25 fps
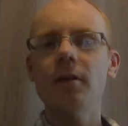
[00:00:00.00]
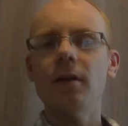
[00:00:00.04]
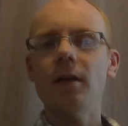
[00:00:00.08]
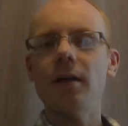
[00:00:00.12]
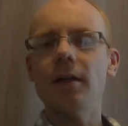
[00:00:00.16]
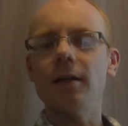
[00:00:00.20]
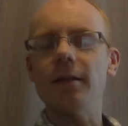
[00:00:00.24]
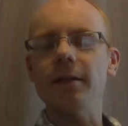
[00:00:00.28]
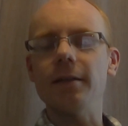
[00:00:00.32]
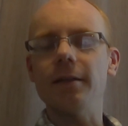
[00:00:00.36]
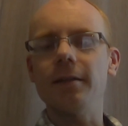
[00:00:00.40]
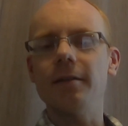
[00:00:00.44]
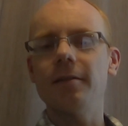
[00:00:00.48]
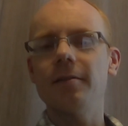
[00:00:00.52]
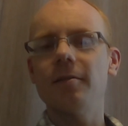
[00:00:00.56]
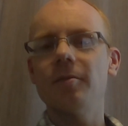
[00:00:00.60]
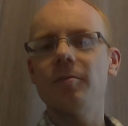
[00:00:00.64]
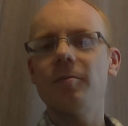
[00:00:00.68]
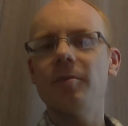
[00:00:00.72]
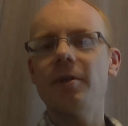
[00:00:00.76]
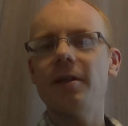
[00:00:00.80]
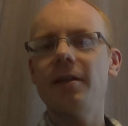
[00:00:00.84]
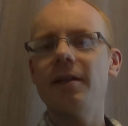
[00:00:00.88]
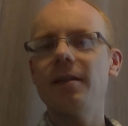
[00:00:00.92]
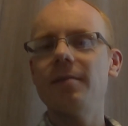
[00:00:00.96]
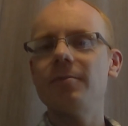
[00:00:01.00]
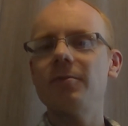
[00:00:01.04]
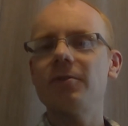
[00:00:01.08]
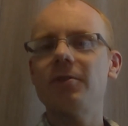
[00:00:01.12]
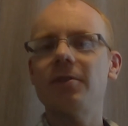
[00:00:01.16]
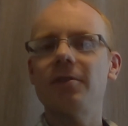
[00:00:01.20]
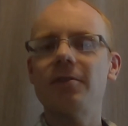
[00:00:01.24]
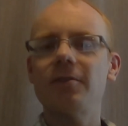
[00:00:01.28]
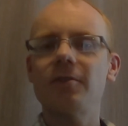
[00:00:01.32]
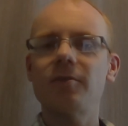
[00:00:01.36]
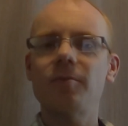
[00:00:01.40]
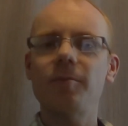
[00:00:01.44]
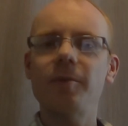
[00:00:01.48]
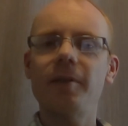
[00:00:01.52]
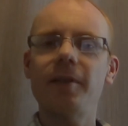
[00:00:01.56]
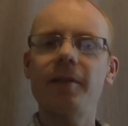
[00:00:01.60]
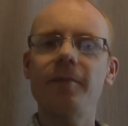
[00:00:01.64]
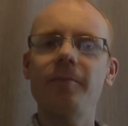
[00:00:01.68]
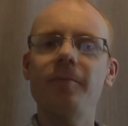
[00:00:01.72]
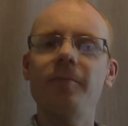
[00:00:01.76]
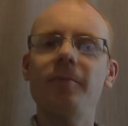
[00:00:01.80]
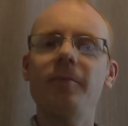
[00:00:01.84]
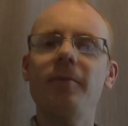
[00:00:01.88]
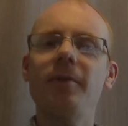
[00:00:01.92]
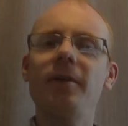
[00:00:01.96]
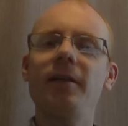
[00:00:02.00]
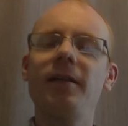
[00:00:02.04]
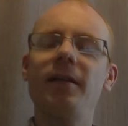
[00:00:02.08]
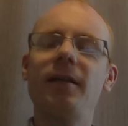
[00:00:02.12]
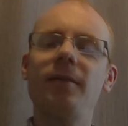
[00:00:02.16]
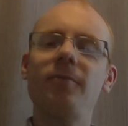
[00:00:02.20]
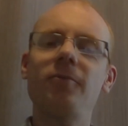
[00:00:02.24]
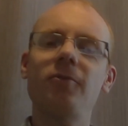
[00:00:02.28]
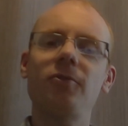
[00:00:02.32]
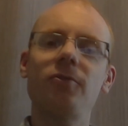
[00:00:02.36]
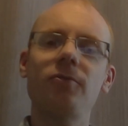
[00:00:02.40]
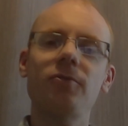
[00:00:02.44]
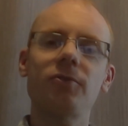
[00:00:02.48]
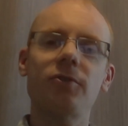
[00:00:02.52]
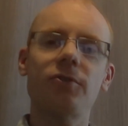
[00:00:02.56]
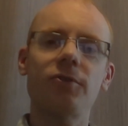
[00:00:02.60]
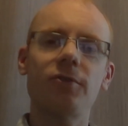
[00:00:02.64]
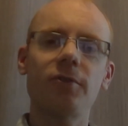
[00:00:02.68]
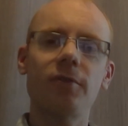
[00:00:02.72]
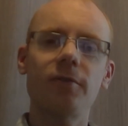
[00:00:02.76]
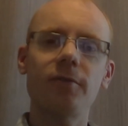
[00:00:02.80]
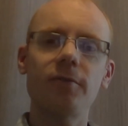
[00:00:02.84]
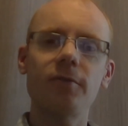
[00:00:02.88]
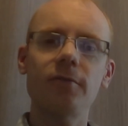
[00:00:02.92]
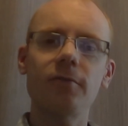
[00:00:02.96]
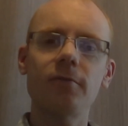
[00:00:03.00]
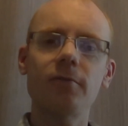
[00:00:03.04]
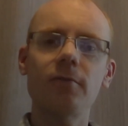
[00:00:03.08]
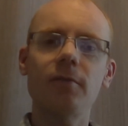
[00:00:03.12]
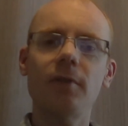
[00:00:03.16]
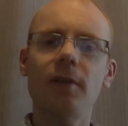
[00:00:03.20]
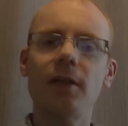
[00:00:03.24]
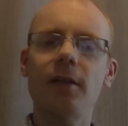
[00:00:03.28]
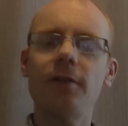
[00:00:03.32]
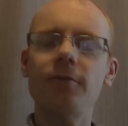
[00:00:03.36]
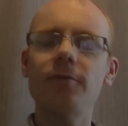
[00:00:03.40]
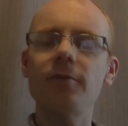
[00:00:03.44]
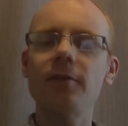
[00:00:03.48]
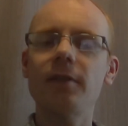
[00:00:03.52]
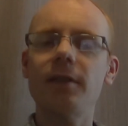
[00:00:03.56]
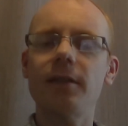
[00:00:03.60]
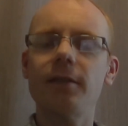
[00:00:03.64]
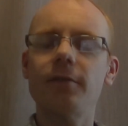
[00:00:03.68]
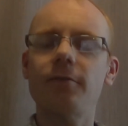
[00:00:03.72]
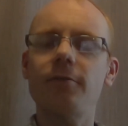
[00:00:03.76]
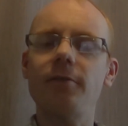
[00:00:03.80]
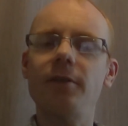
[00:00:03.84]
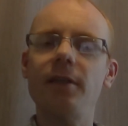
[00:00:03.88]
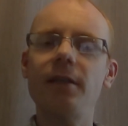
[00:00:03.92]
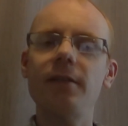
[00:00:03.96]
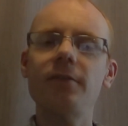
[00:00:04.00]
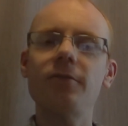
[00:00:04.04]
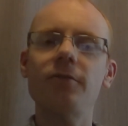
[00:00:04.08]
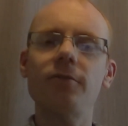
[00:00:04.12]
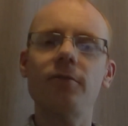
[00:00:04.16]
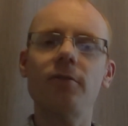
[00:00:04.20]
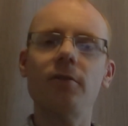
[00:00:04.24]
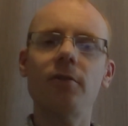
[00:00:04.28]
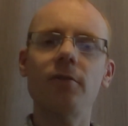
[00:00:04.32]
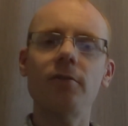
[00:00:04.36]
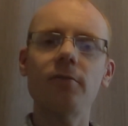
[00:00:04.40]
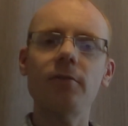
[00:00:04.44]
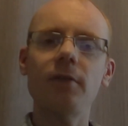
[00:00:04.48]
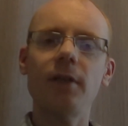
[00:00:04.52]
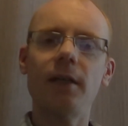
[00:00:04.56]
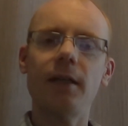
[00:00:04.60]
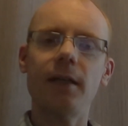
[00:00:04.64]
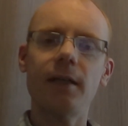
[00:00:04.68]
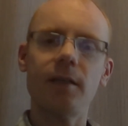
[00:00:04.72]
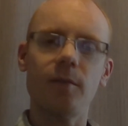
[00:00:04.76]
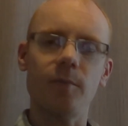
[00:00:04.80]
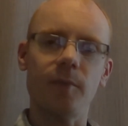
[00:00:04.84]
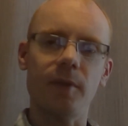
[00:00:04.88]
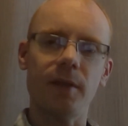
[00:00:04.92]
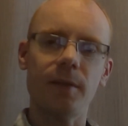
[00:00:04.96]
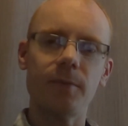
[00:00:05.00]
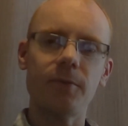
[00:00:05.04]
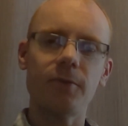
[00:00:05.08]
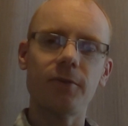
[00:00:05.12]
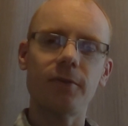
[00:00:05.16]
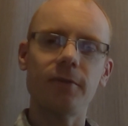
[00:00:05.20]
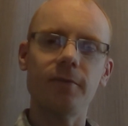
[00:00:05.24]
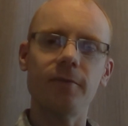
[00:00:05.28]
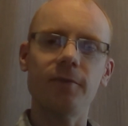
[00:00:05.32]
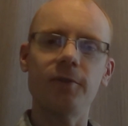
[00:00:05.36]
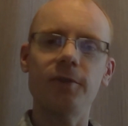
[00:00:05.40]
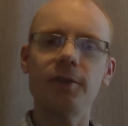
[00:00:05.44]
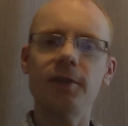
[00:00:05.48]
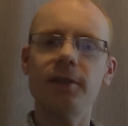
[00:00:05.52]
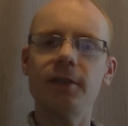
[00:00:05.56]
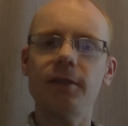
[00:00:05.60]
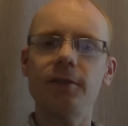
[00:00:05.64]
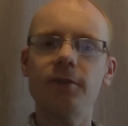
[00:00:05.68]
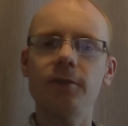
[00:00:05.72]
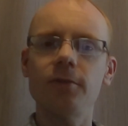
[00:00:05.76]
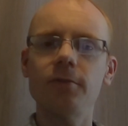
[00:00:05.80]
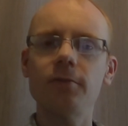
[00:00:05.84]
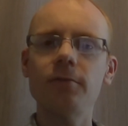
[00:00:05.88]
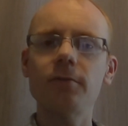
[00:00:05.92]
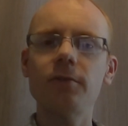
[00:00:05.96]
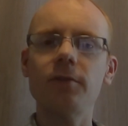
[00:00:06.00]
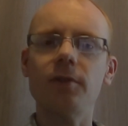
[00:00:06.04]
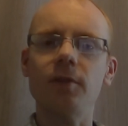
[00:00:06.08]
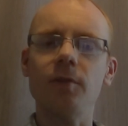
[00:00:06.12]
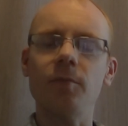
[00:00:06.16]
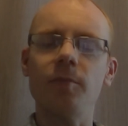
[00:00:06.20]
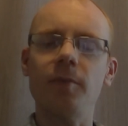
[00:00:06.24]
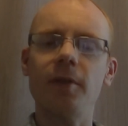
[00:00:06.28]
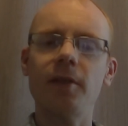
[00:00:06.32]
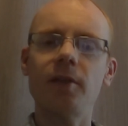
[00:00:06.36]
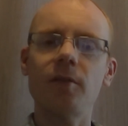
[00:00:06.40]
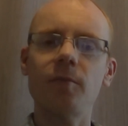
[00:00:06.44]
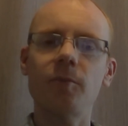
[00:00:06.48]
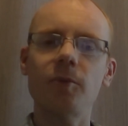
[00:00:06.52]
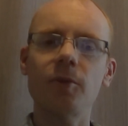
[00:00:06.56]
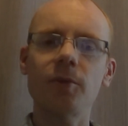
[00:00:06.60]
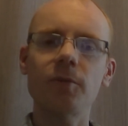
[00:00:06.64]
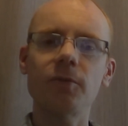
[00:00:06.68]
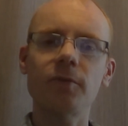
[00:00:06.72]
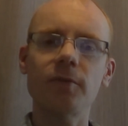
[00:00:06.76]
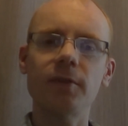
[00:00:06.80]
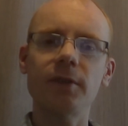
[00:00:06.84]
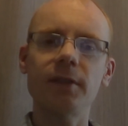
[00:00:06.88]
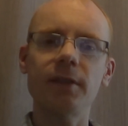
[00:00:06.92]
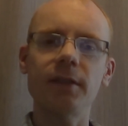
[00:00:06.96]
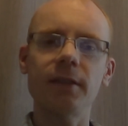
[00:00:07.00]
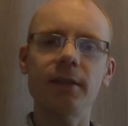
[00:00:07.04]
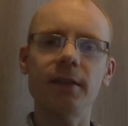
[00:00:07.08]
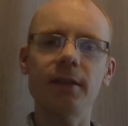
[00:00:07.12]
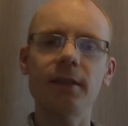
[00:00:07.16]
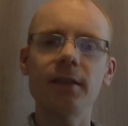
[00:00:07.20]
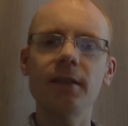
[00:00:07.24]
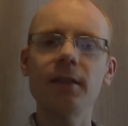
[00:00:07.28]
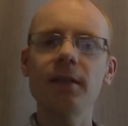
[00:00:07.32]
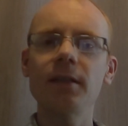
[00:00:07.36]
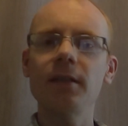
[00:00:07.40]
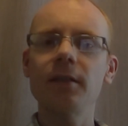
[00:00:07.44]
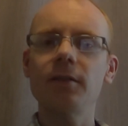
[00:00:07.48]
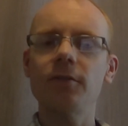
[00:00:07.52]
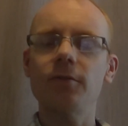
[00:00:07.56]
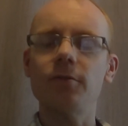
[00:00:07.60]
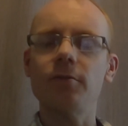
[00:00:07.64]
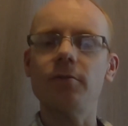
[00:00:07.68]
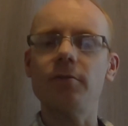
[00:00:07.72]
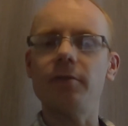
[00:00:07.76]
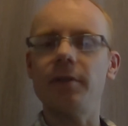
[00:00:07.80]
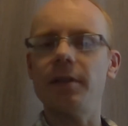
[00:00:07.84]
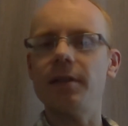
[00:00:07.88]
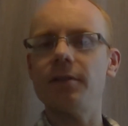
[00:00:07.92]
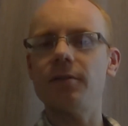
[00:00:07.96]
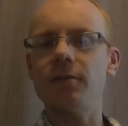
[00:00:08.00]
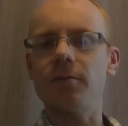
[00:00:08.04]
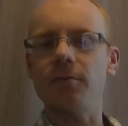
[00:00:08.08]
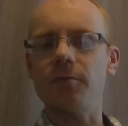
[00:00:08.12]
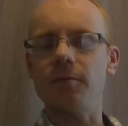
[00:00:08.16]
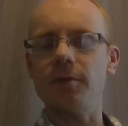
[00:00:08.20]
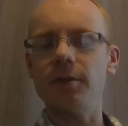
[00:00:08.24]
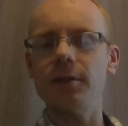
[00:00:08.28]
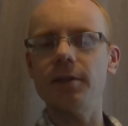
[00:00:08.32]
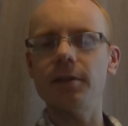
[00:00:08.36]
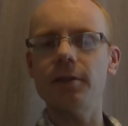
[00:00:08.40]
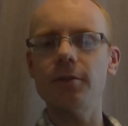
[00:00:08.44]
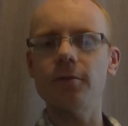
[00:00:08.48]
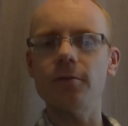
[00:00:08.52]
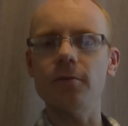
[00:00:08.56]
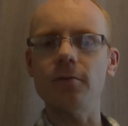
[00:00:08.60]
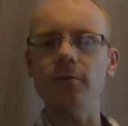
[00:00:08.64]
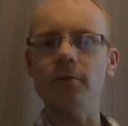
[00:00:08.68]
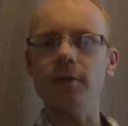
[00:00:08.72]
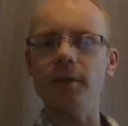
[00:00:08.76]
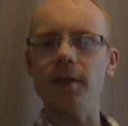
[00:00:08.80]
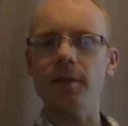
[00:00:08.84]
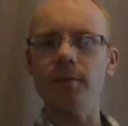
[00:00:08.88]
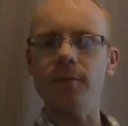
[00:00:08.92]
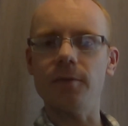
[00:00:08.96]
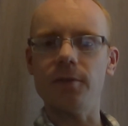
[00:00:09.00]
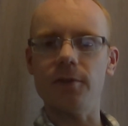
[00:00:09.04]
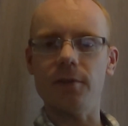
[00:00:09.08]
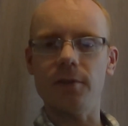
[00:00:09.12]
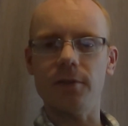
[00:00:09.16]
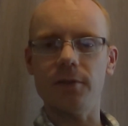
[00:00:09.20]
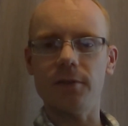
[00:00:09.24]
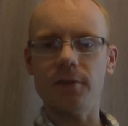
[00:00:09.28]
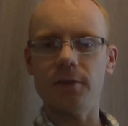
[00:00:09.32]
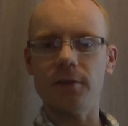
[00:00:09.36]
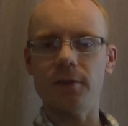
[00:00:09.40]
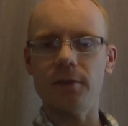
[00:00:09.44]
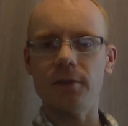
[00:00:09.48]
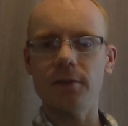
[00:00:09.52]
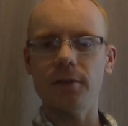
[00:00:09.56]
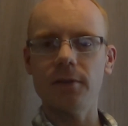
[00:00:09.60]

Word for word: Hi, my name is Hannes Beem and I'm going to show you how you can create your own height maps which you can use in Mandelbulb 3D to create some really cool images.